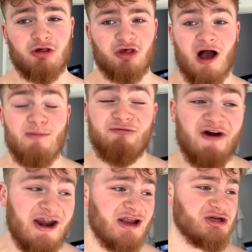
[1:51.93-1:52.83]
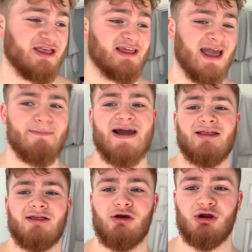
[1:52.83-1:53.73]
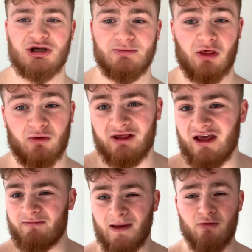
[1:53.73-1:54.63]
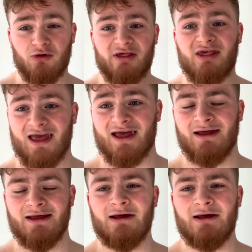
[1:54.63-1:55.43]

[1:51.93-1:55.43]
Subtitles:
because I'm very interested to get back into YouTube. I just want to see if people want to see it.